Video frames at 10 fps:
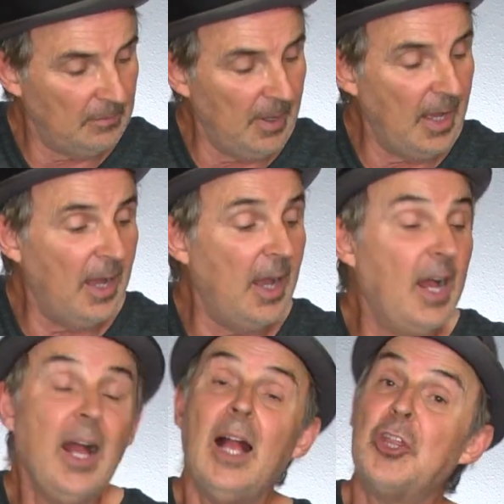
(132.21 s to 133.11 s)

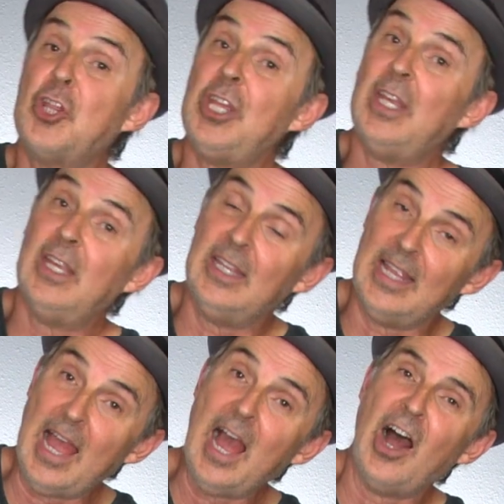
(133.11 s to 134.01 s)
The G
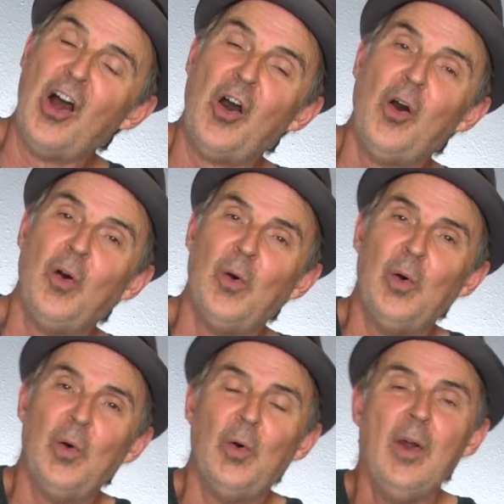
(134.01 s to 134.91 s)
now.
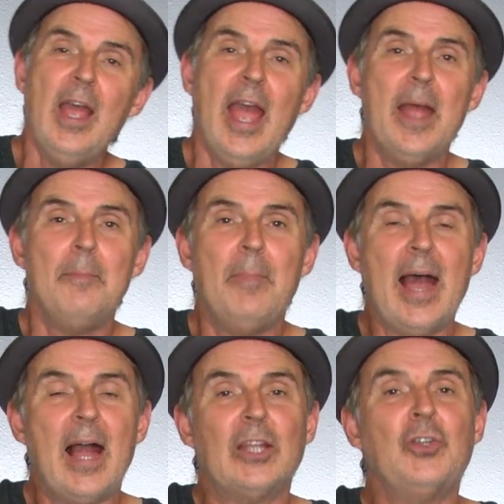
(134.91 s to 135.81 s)
And
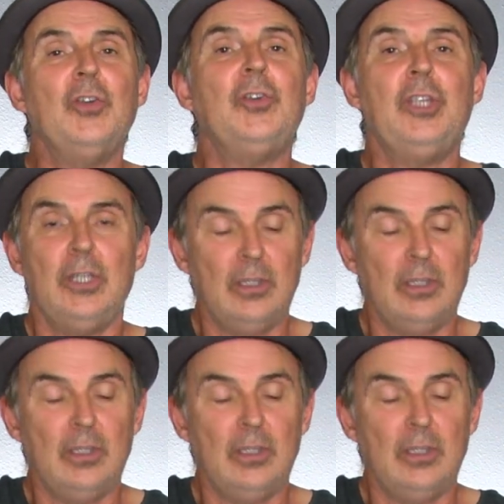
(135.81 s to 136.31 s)
back to D.